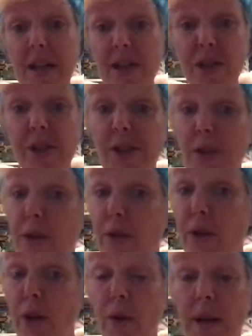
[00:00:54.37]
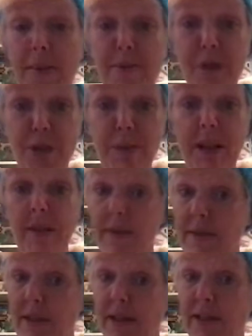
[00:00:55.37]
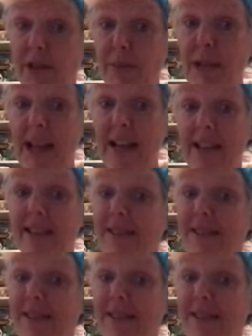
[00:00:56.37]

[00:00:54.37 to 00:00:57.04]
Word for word: Just so you know, um, Jimmy, Jimmy Lanny,